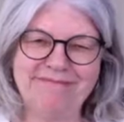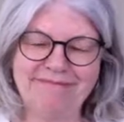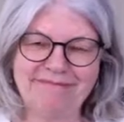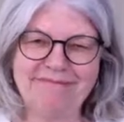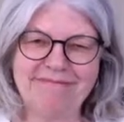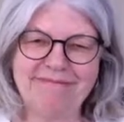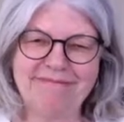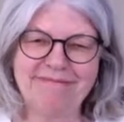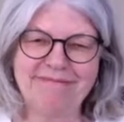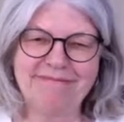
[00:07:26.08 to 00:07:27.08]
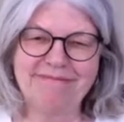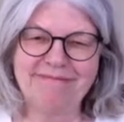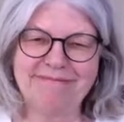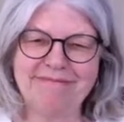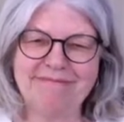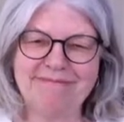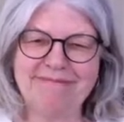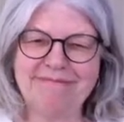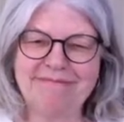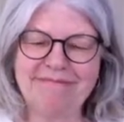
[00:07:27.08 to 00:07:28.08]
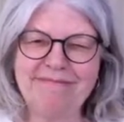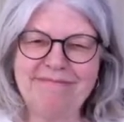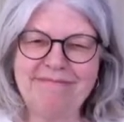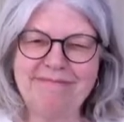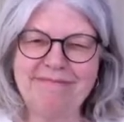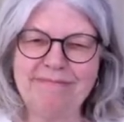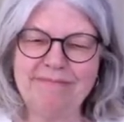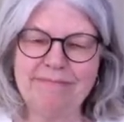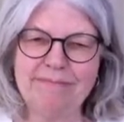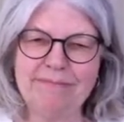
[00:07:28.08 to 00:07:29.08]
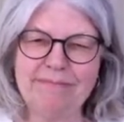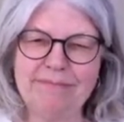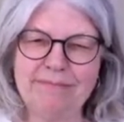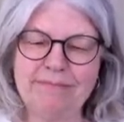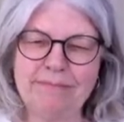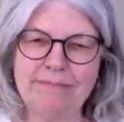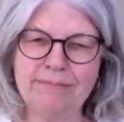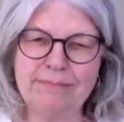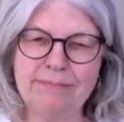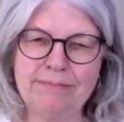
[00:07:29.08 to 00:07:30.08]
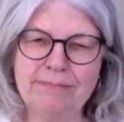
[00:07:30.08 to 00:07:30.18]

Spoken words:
No words are spoken by the person on screen.